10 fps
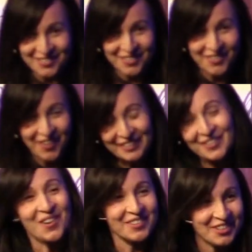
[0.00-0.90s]
for very
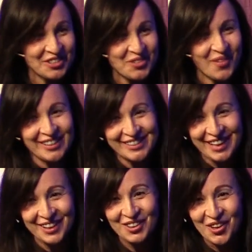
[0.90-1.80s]
long, because you might say
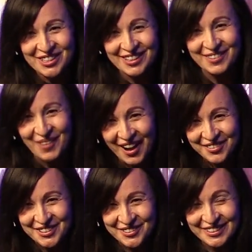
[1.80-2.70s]
hello to them
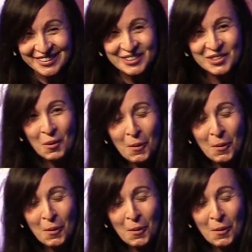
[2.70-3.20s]
afterwards.